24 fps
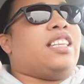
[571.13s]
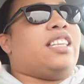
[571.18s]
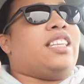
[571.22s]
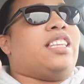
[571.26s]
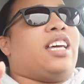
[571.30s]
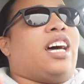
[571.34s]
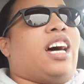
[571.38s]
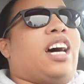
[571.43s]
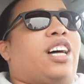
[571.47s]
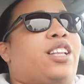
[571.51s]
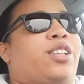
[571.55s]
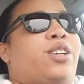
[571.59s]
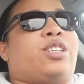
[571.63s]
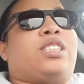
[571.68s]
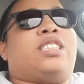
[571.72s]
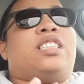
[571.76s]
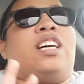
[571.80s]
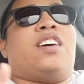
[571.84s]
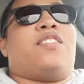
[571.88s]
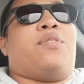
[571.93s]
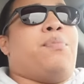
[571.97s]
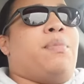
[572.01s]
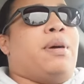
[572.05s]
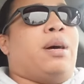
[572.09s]
The other
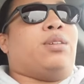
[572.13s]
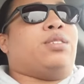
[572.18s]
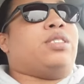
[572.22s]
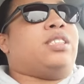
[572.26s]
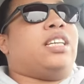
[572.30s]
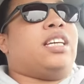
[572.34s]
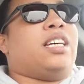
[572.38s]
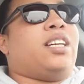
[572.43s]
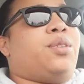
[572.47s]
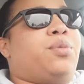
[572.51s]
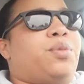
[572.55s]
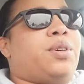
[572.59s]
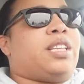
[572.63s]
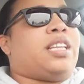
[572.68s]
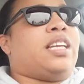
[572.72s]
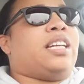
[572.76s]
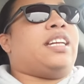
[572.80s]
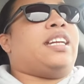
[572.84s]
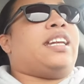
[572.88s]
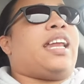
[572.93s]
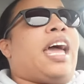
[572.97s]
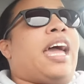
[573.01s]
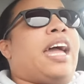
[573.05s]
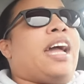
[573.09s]
stuff melted within
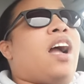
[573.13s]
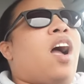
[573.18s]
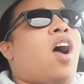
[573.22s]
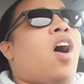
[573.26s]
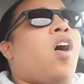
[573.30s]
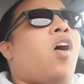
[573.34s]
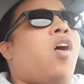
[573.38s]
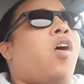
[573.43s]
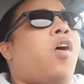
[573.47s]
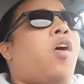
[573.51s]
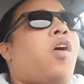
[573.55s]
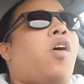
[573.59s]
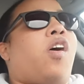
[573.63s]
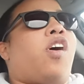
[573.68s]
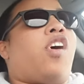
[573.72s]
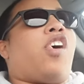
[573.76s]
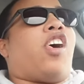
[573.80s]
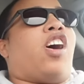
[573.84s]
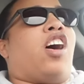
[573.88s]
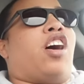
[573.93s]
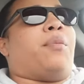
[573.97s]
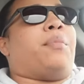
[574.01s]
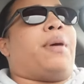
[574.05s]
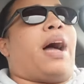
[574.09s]
a day.
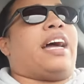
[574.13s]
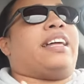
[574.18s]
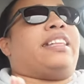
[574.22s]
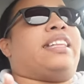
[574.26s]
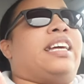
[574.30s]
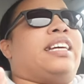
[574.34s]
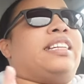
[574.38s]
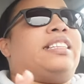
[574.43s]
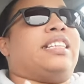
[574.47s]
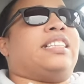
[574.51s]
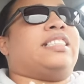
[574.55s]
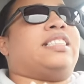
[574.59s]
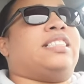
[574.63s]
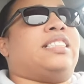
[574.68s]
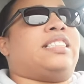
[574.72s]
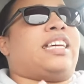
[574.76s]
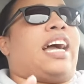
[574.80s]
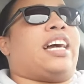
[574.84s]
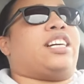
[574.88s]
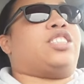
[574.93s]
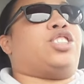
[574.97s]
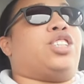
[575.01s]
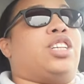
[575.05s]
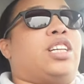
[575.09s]
Um, I think this is
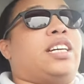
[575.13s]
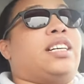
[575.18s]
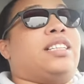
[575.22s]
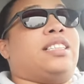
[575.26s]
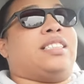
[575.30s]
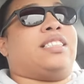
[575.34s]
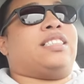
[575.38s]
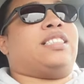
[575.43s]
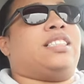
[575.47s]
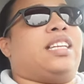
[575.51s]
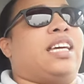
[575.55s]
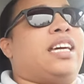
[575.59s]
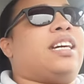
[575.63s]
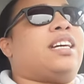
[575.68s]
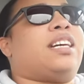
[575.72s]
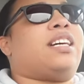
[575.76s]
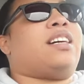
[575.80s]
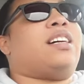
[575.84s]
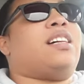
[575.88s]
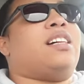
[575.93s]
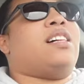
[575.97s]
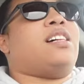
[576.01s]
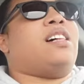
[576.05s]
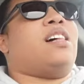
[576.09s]
actually gonna stick,
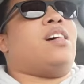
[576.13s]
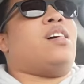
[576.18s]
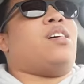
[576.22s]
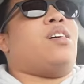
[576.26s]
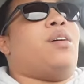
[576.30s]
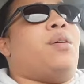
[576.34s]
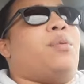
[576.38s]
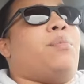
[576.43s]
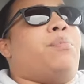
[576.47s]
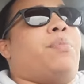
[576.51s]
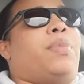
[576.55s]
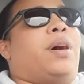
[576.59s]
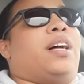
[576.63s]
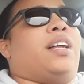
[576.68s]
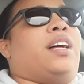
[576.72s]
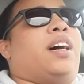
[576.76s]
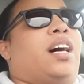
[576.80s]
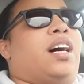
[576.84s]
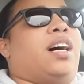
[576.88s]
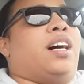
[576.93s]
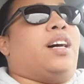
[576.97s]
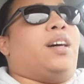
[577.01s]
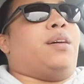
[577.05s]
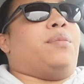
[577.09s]
but
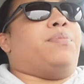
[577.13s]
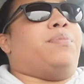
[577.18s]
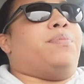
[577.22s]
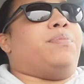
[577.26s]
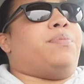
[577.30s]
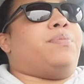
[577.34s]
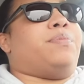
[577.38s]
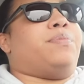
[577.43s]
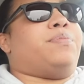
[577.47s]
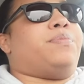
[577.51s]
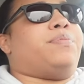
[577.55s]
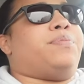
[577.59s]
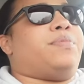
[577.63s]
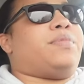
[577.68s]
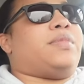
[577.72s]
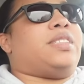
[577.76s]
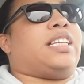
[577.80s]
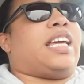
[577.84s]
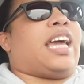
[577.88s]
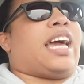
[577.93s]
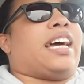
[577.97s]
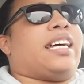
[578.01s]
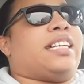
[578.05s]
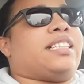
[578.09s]
um,
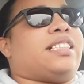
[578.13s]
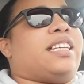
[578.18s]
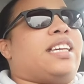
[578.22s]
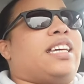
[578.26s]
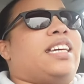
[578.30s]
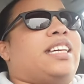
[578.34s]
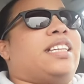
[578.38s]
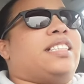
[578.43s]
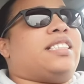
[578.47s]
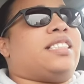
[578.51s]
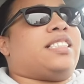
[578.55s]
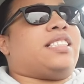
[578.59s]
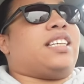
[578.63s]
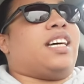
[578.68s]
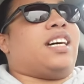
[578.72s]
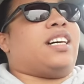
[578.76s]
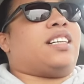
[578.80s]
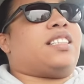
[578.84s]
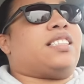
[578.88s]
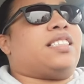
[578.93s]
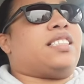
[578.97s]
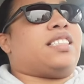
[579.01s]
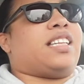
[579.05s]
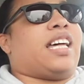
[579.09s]
yeah, it
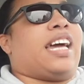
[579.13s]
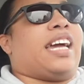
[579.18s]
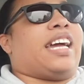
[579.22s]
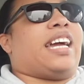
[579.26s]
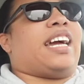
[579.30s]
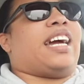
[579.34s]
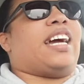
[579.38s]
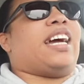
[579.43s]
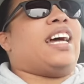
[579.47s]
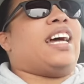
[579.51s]
sucks. Like